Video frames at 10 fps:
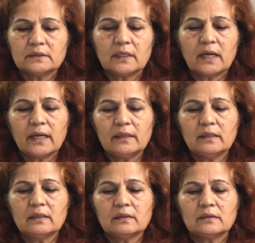
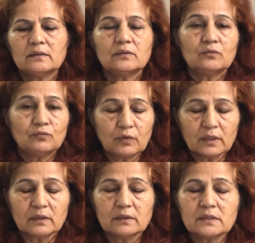idle
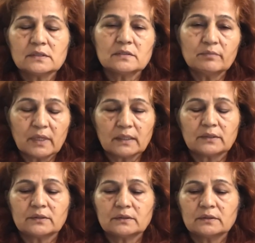workers but